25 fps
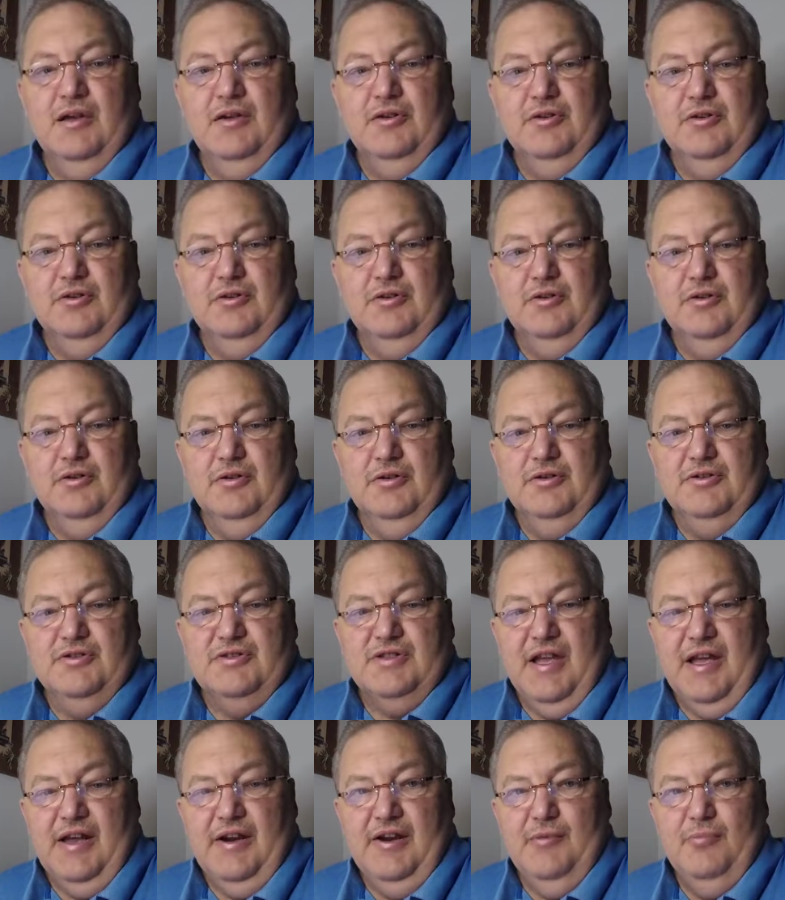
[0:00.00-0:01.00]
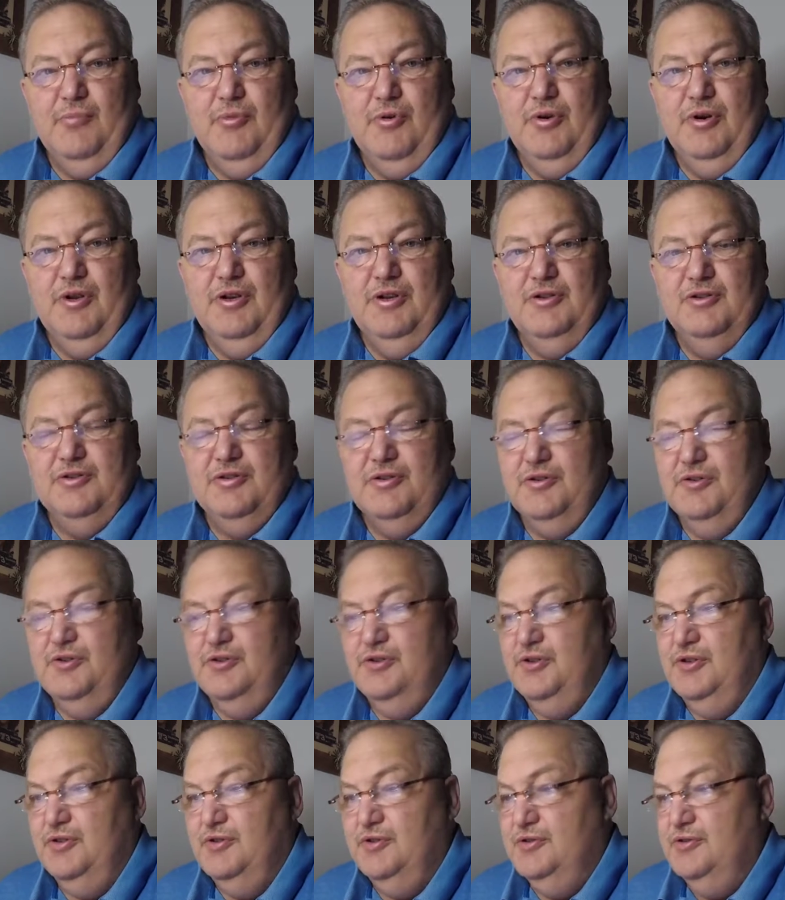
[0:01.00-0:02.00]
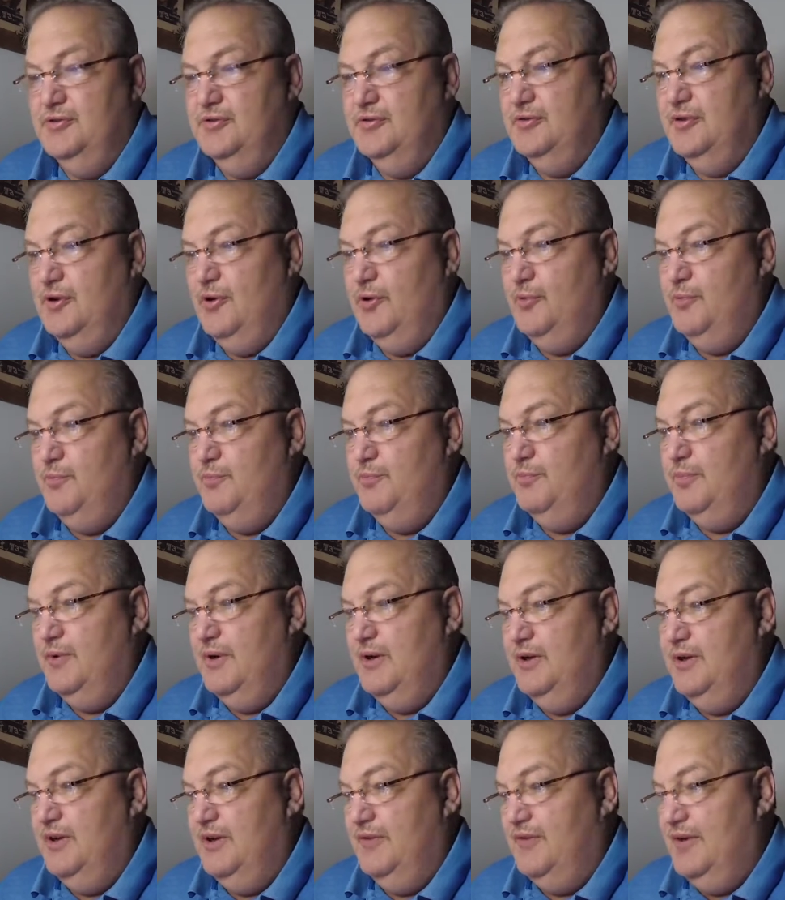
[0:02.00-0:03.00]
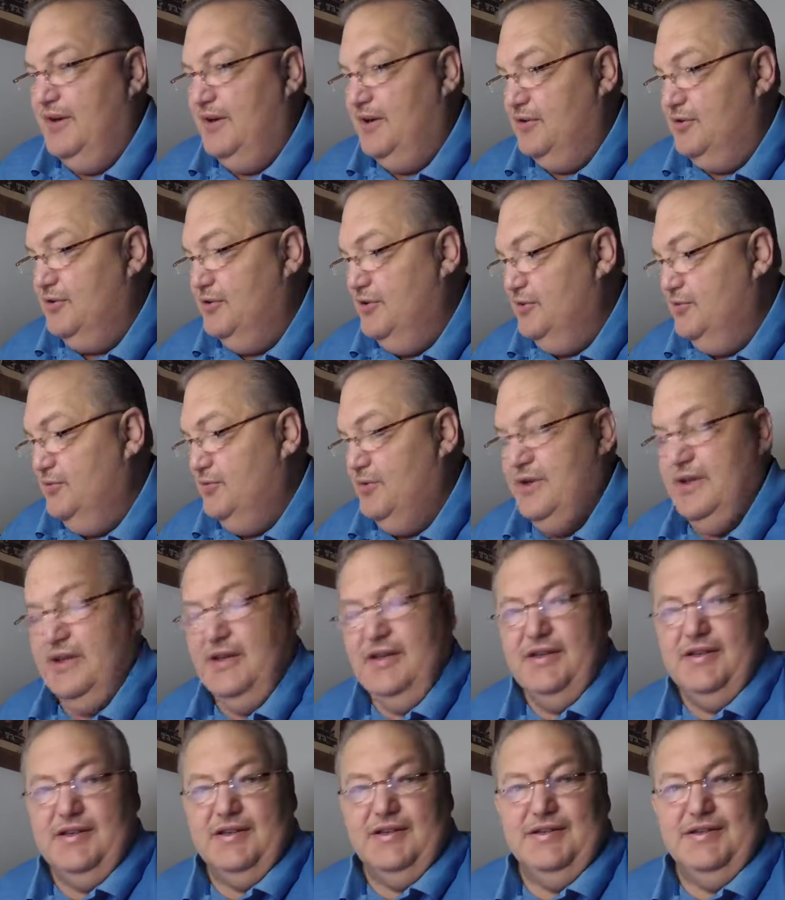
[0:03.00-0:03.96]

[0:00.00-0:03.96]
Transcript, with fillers: Good Saturday morning to you. Hope uh, you've had a good week.